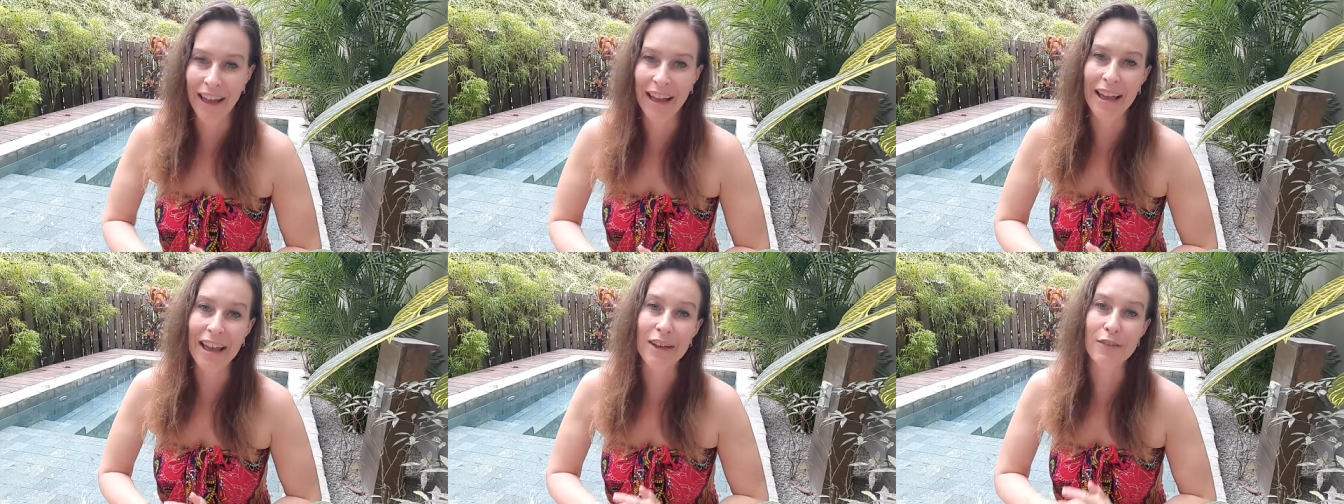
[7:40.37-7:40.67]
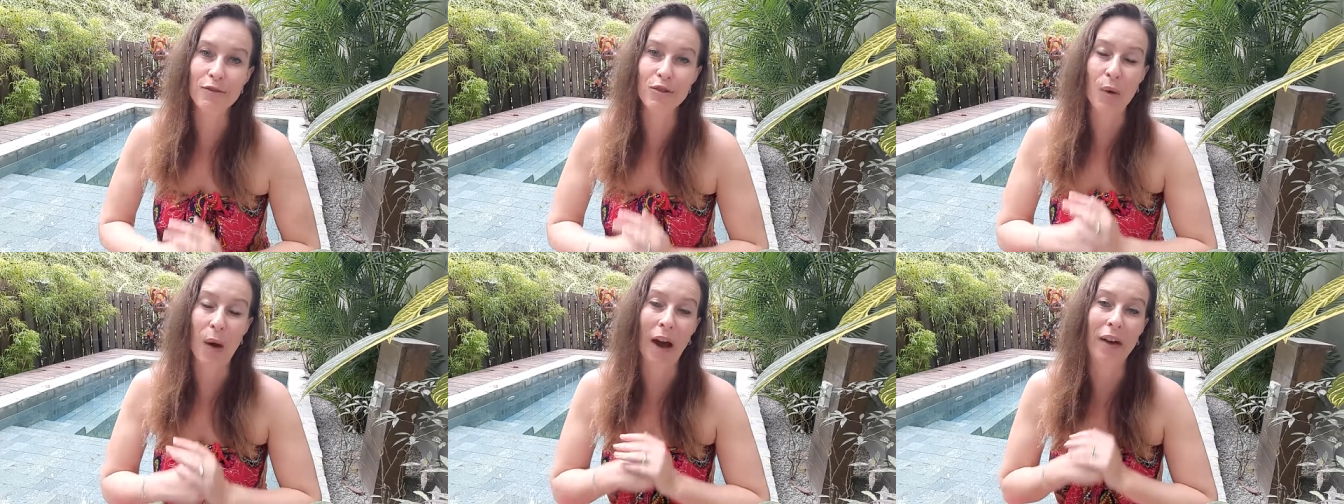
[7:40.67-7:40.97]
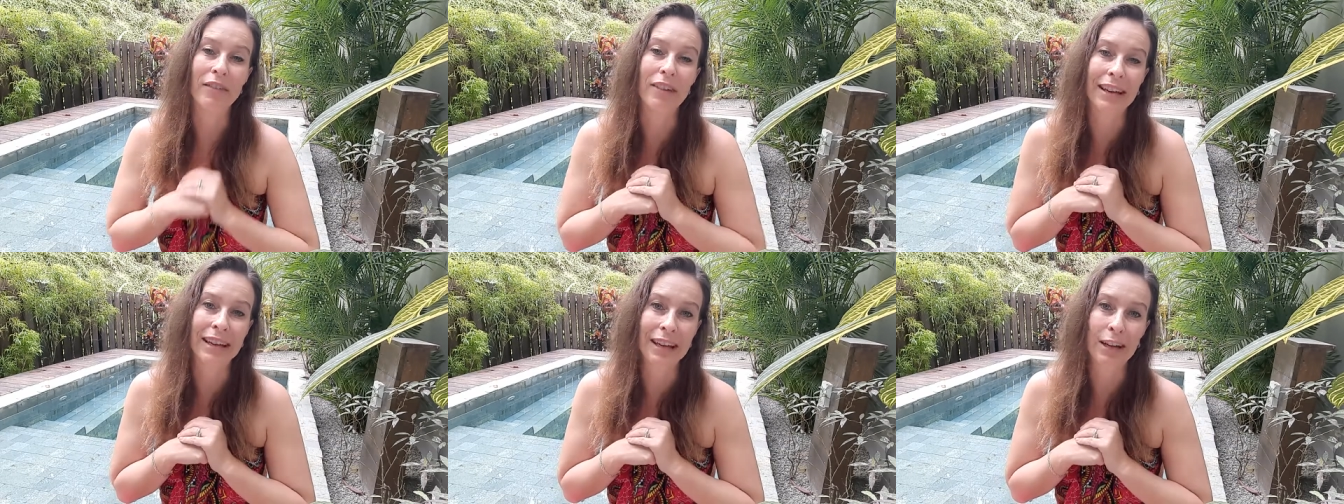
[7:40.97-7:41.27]
If you
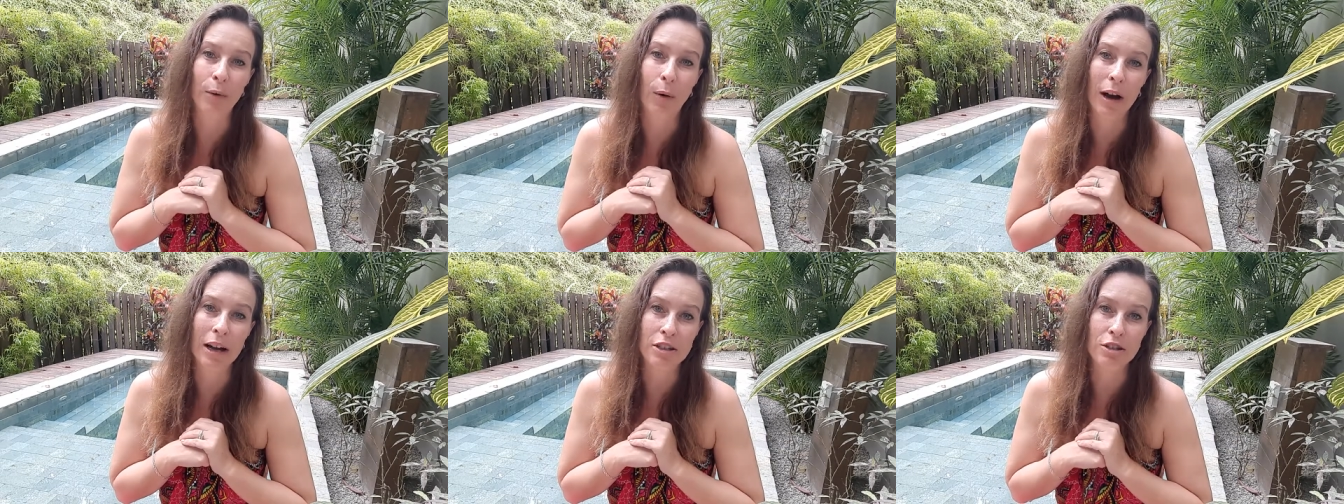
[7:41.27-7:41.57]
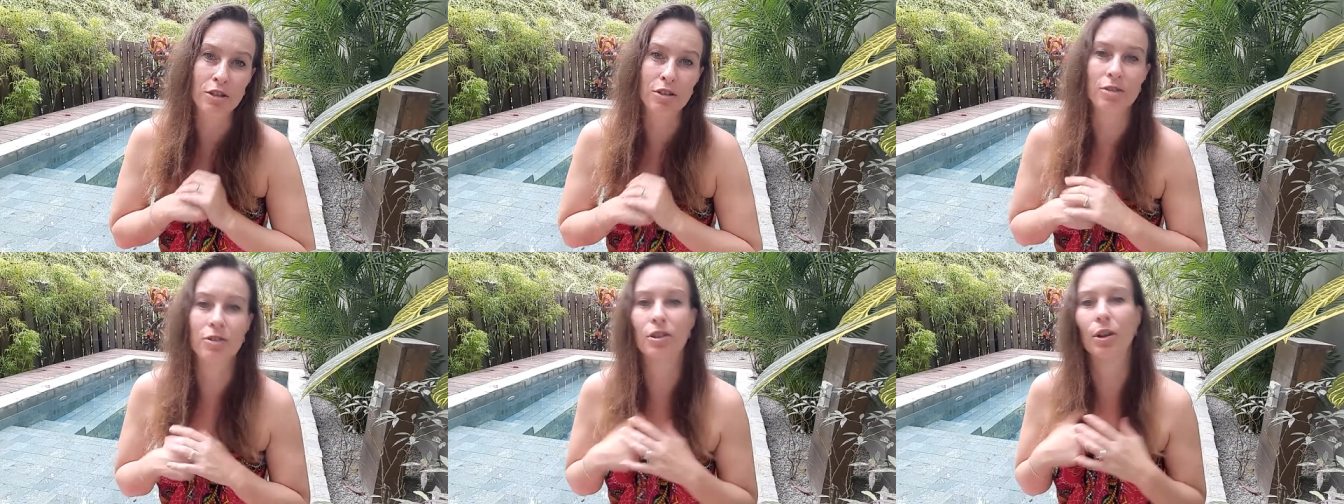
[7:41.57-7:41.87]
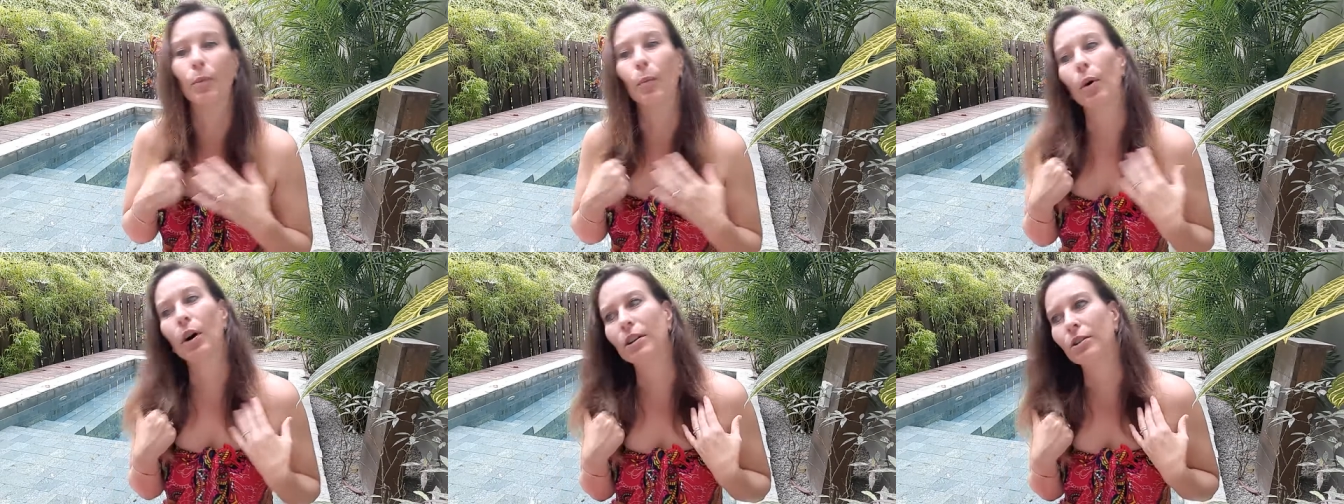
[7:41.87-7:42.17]
have any questions
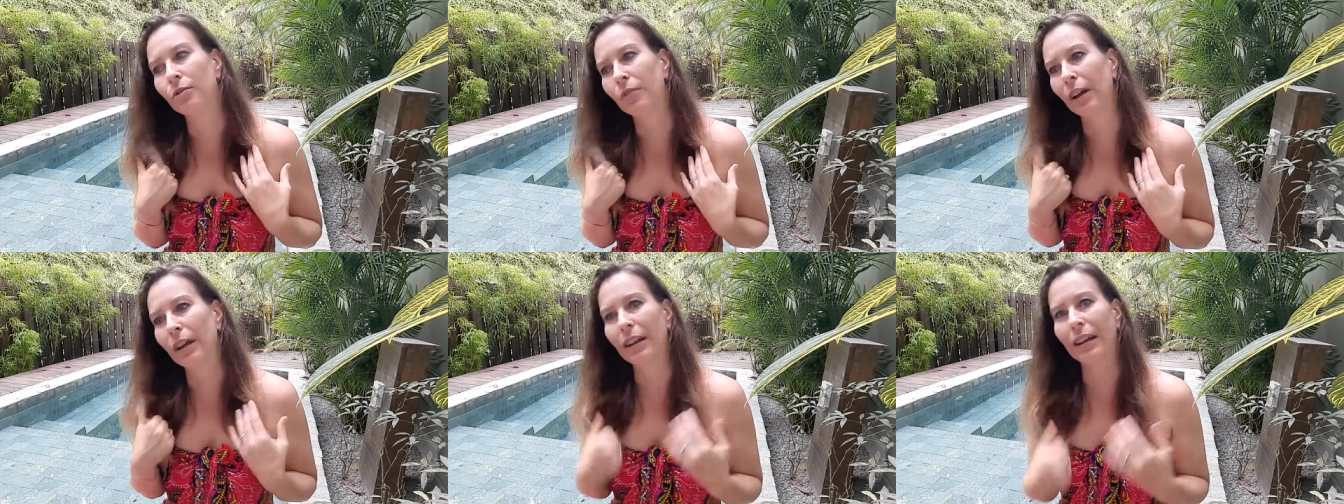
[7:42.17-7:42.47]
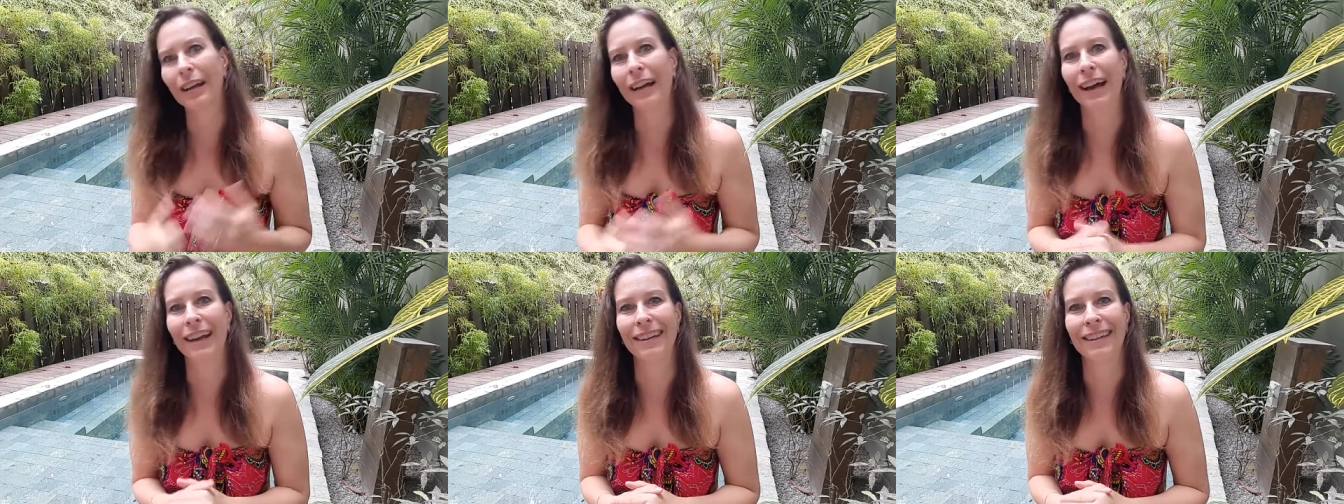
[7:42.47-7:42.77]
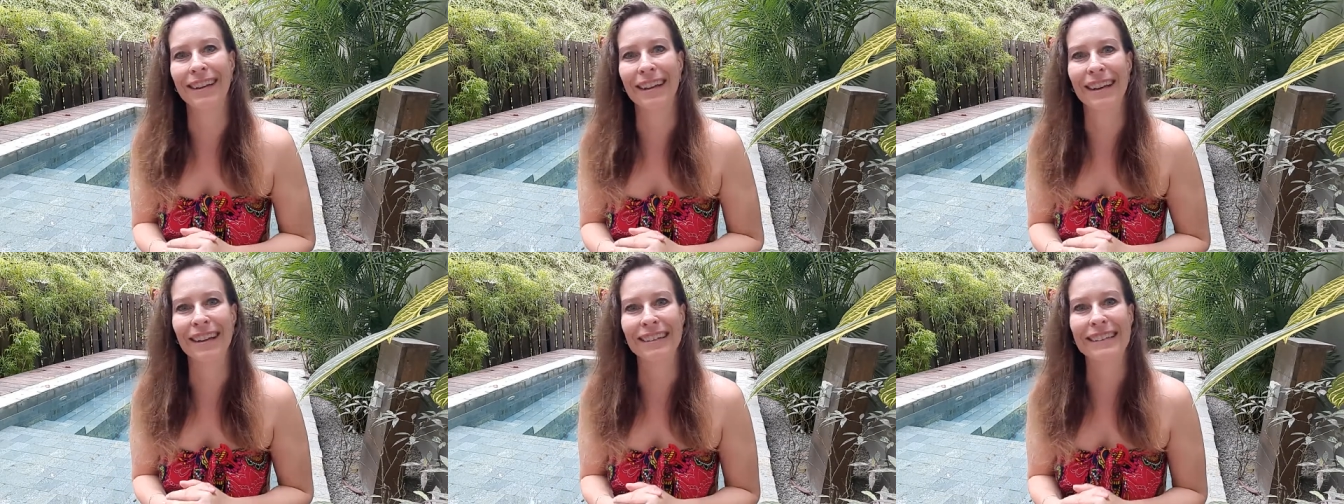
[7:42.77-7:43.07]
on what training I
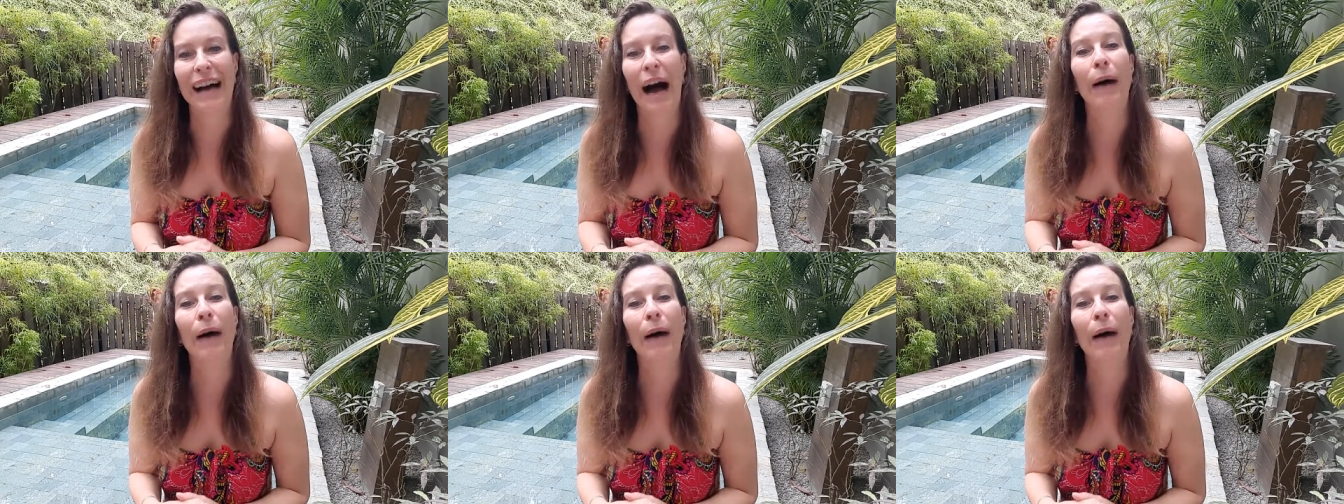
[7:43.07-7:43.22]
did,